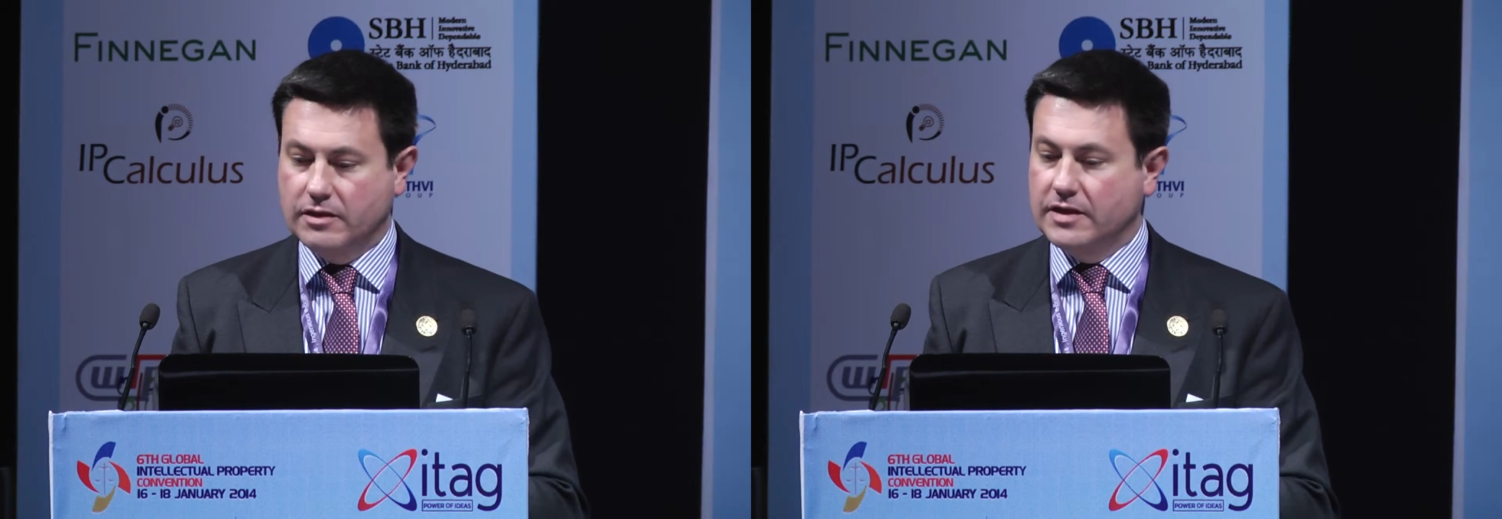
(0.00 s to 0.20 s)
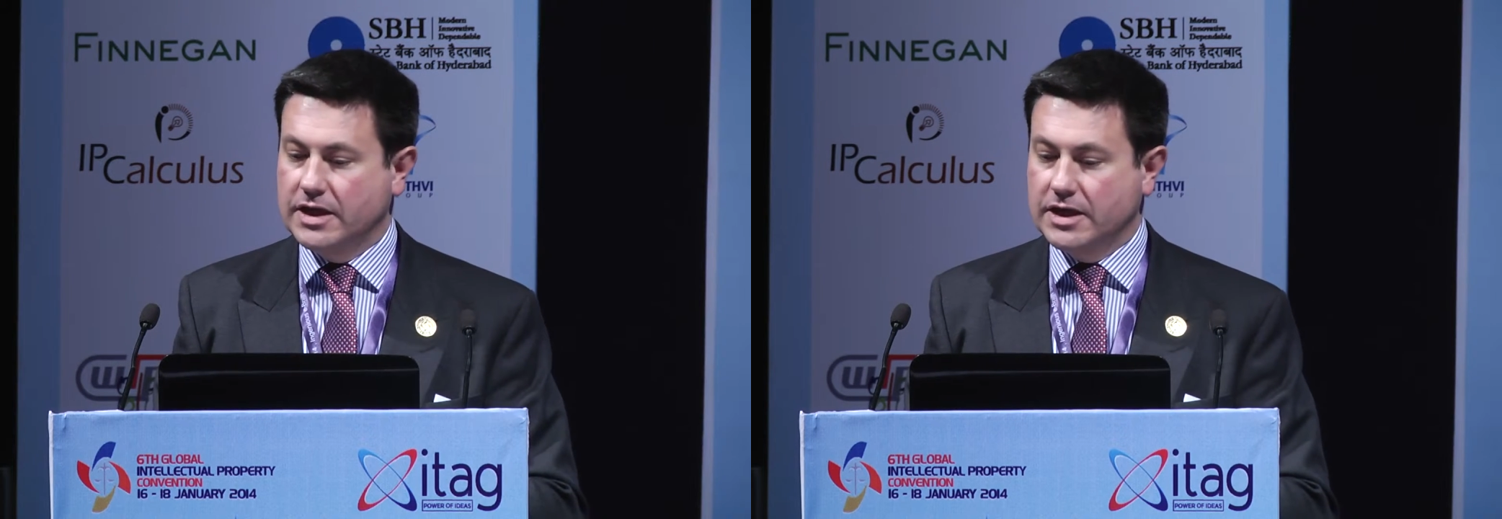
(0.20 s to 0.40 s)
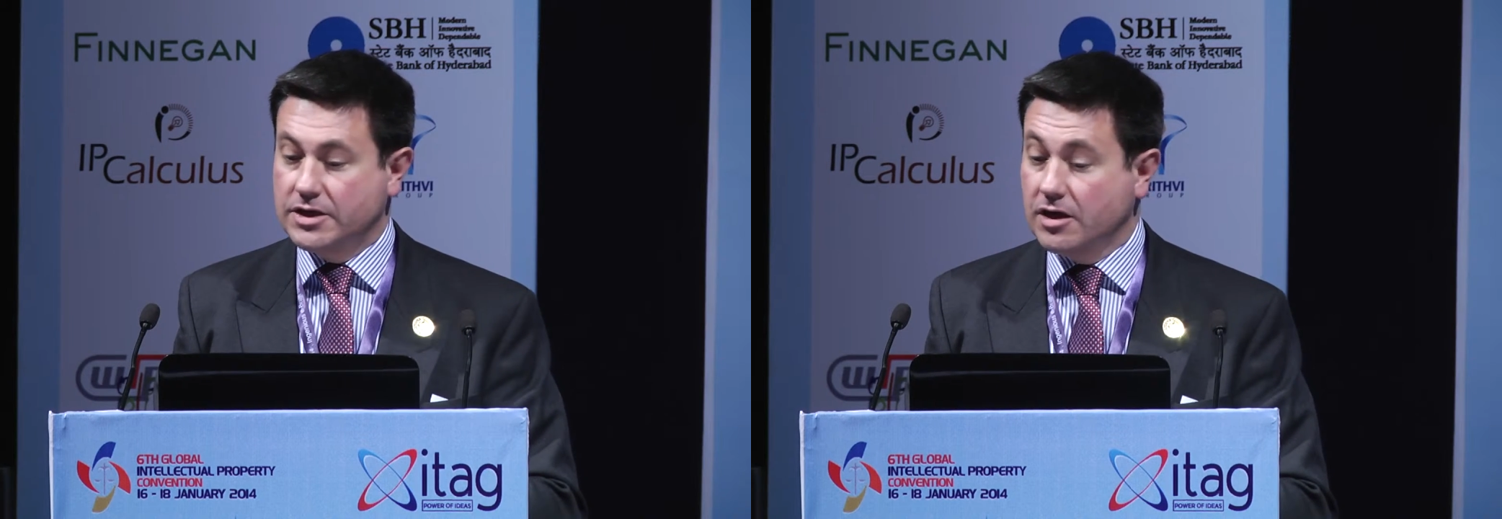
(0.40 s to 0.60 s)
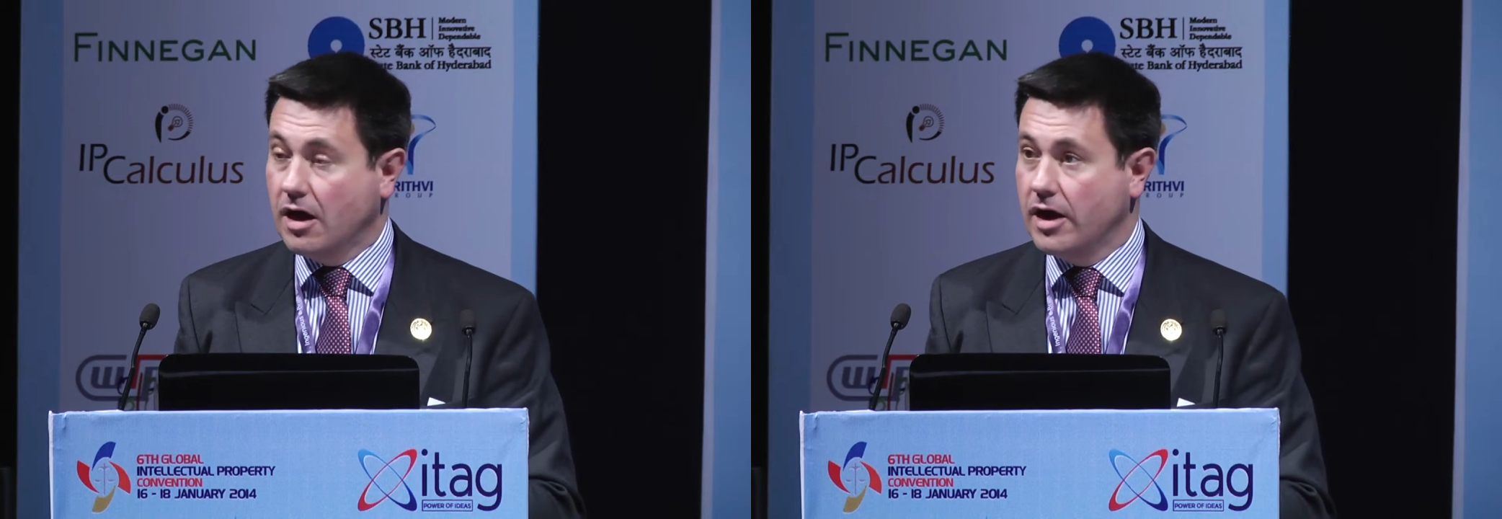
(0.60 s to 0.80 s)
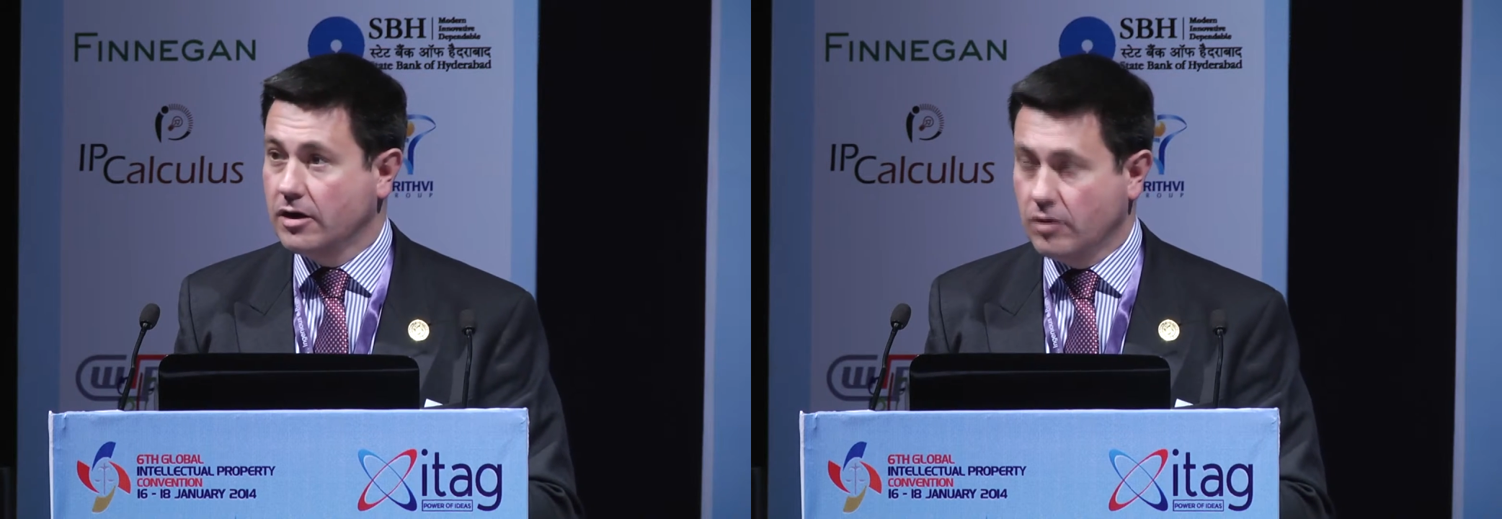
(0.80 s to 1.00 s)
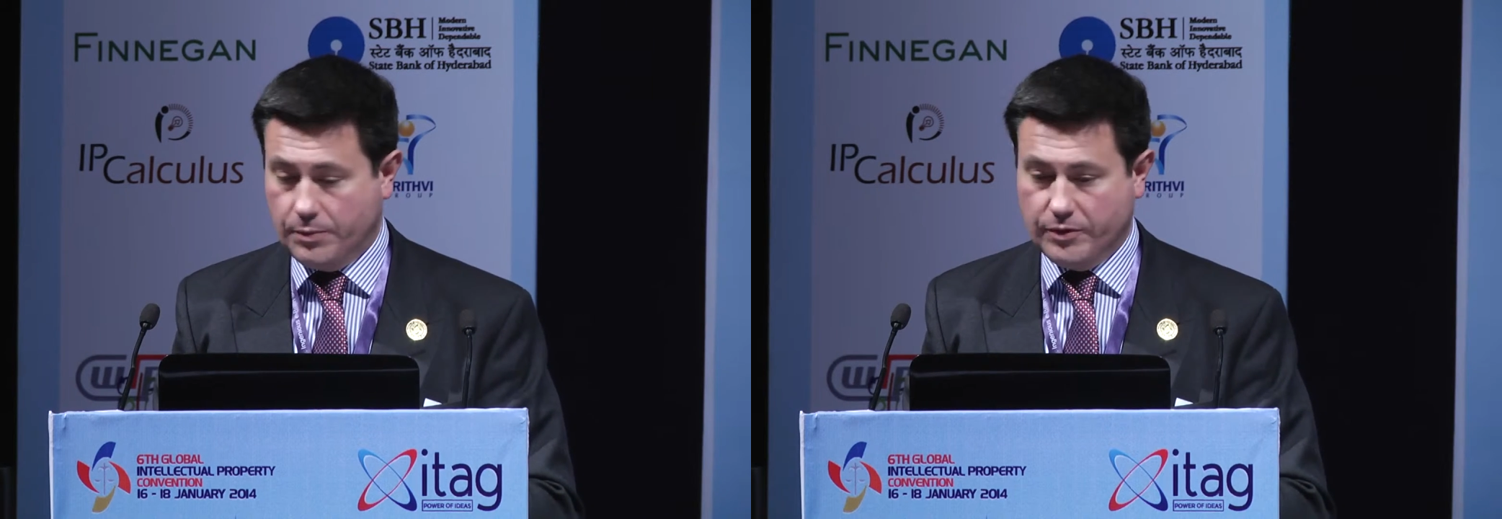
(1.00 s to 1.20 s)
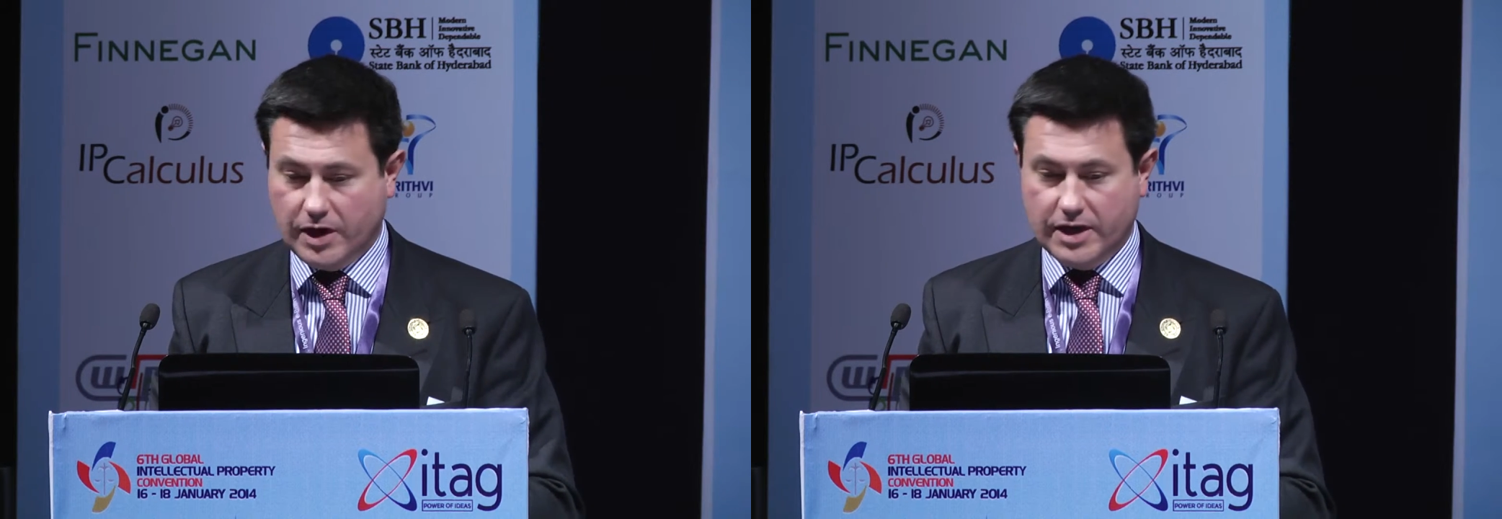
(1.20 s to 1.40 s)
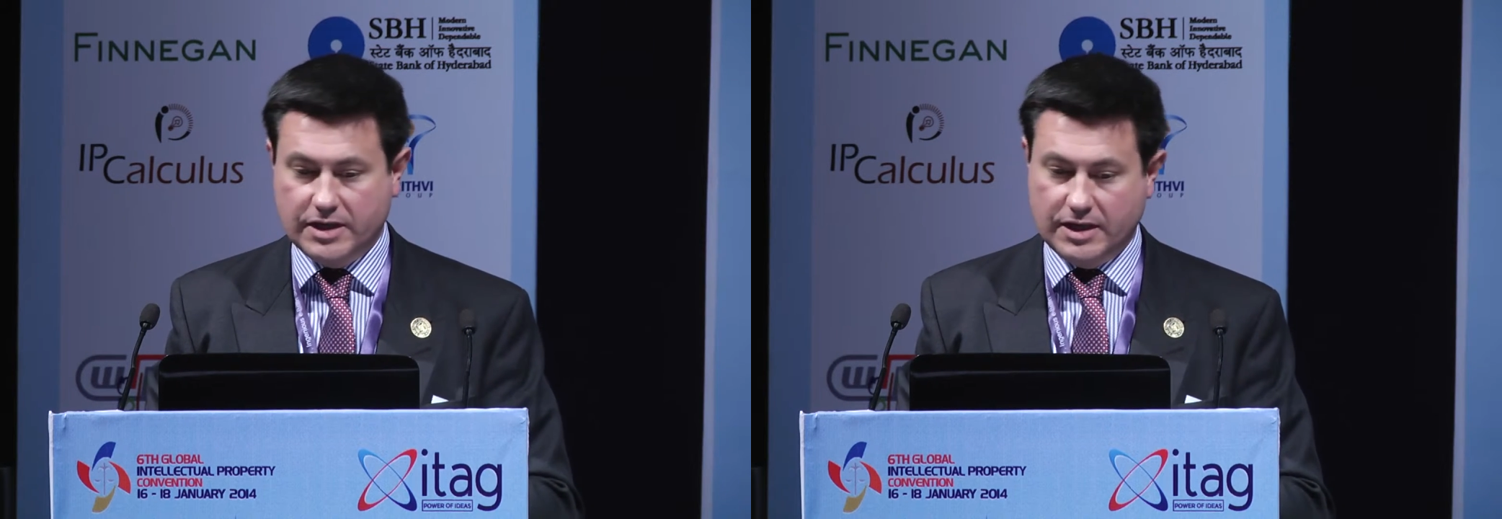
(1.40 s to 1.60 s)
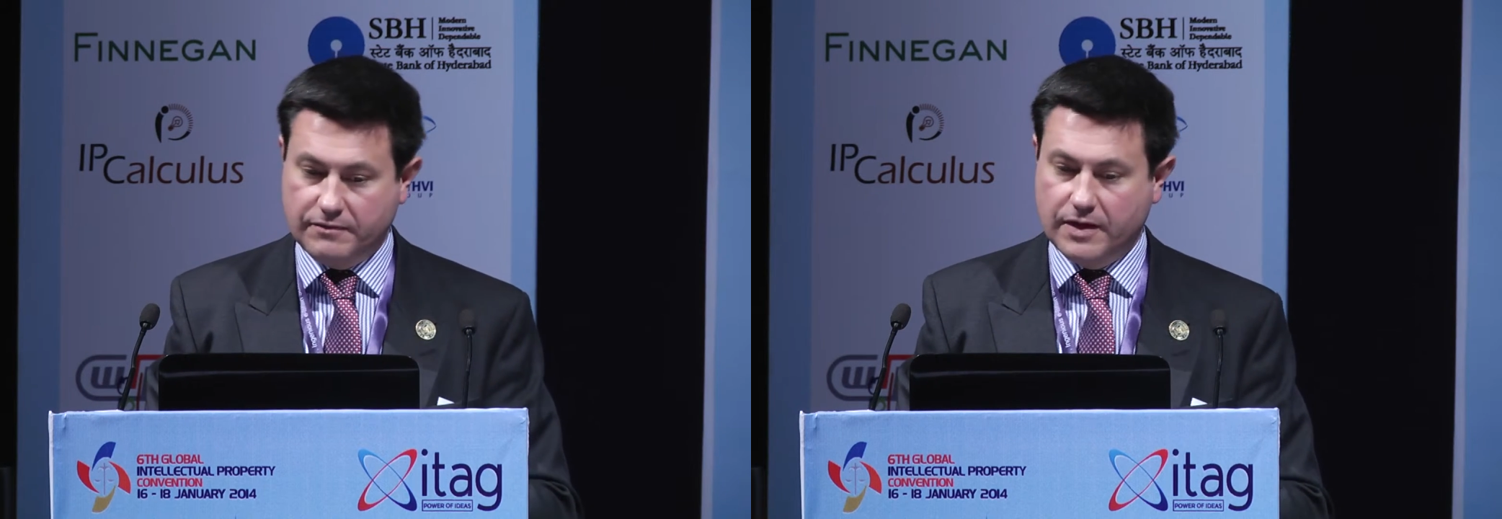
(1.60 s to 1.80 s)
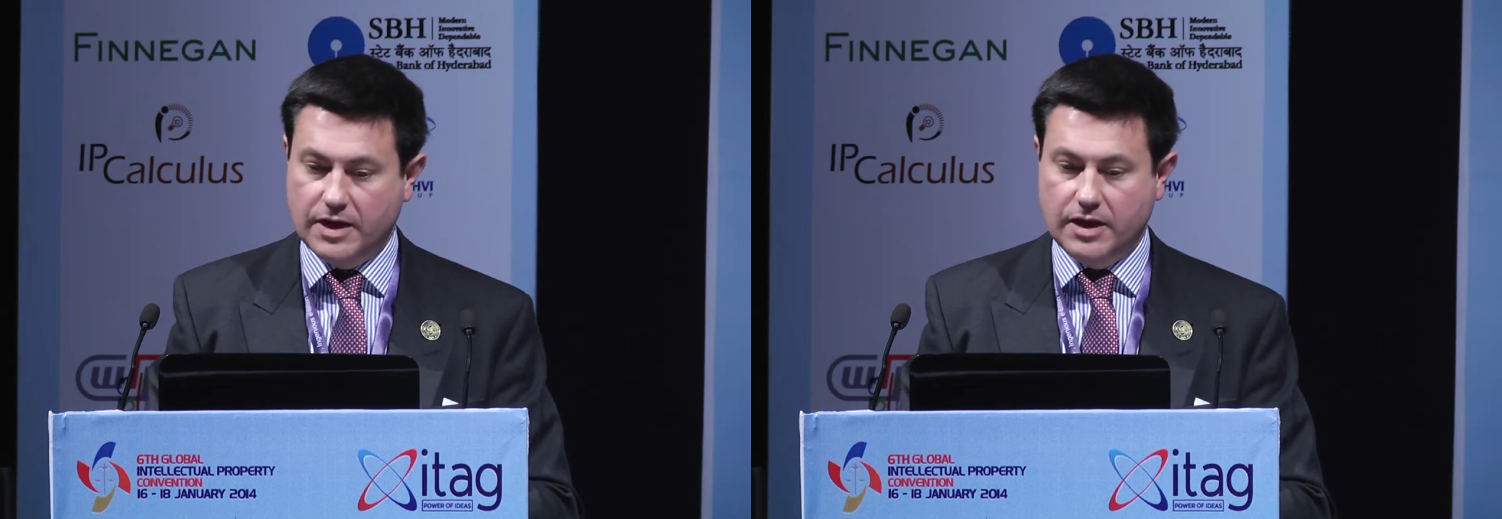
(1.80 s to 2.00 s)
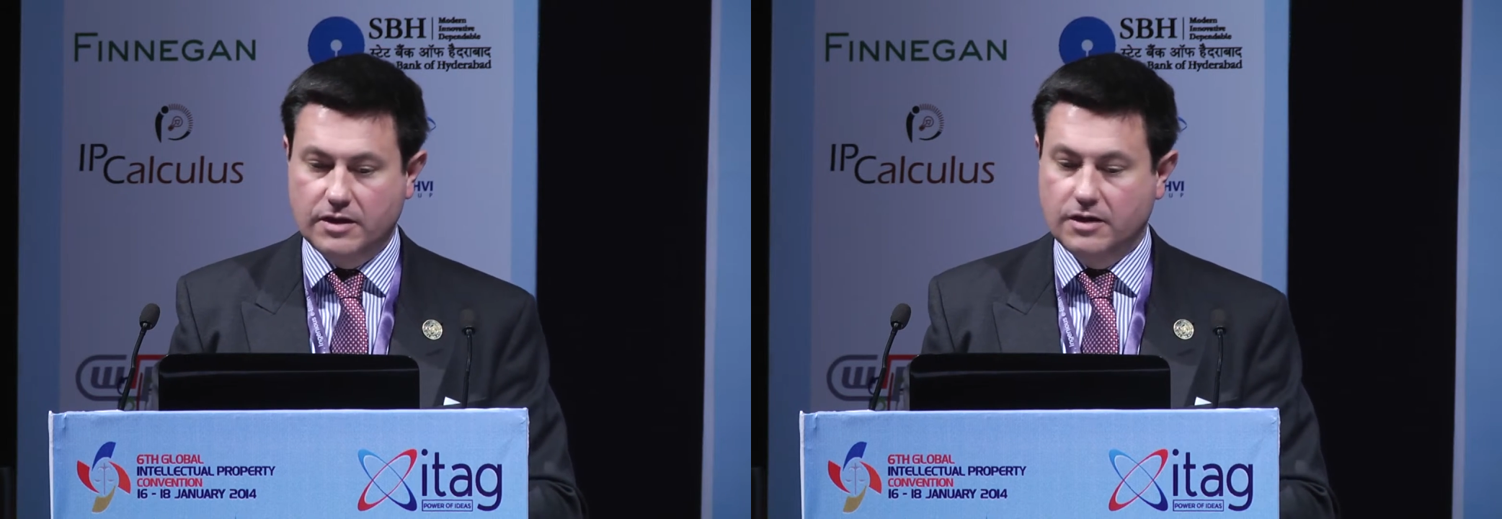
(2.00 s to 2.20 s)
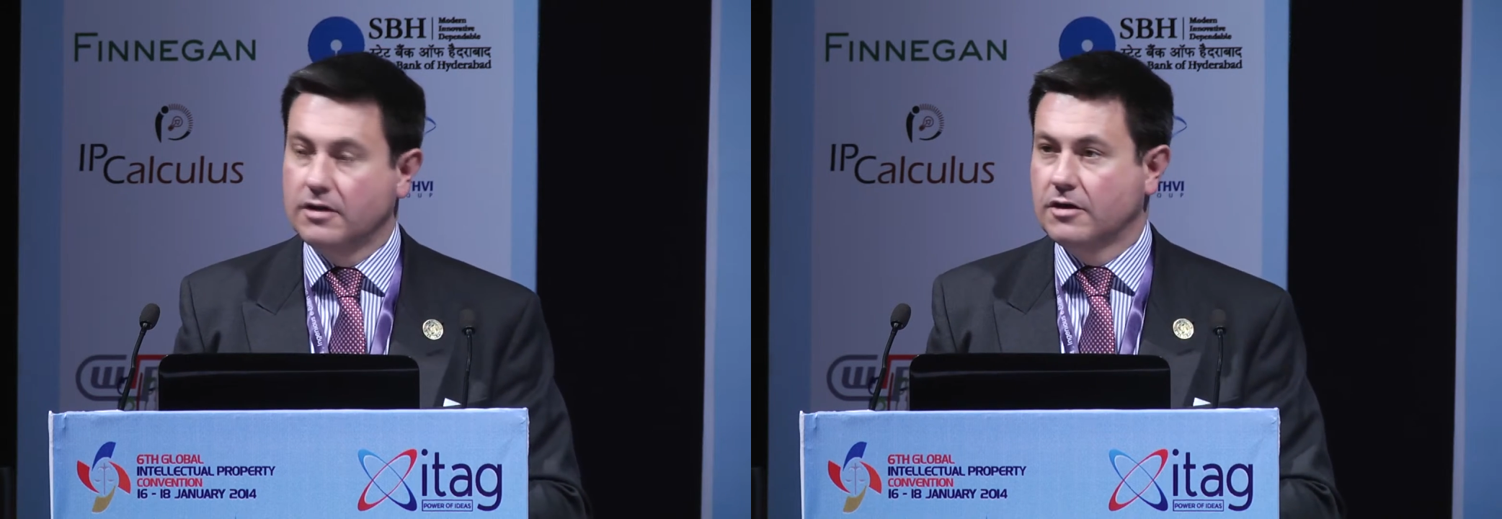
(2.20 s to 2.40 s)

that the entire copyright, if any,